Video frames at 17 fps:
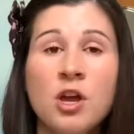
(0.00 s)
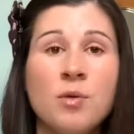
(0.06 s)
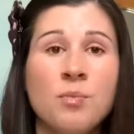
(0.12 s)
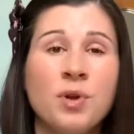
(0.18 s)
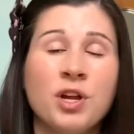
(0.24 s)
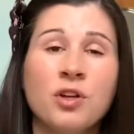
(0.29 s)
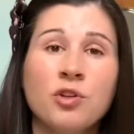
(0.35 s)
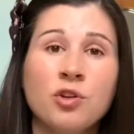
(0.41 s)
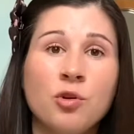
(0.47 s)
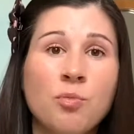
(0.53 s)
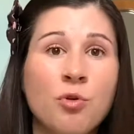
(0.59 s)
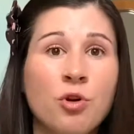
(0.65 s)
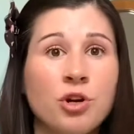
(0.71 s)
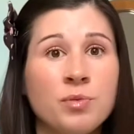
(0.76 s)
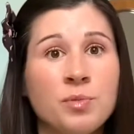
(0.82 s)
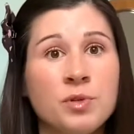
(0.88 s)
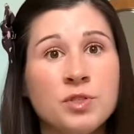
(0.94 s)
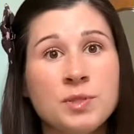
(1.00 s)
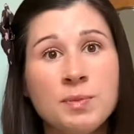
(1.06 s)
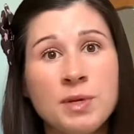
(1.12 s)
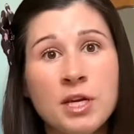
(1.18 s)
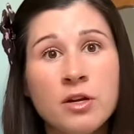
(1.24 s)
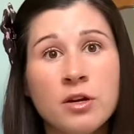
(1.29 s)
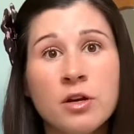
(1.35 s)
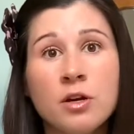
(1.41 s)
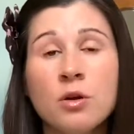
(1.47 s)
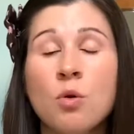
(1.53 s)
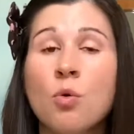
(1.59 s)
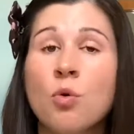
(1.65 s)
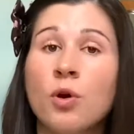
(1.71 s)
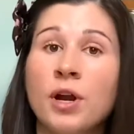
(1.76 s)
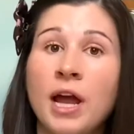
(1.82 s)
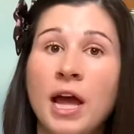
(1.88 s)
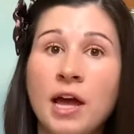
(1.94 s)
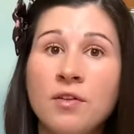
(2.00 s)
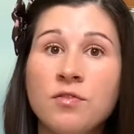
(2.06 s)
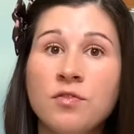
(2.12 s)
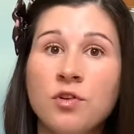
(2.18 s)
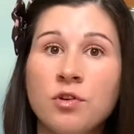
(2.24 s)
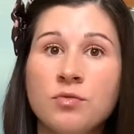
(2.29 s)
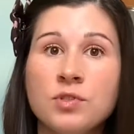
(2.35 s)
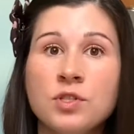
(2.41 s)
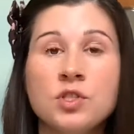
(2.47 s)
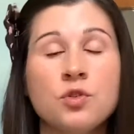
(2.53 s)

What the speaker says: bring a little portable speaker or headphones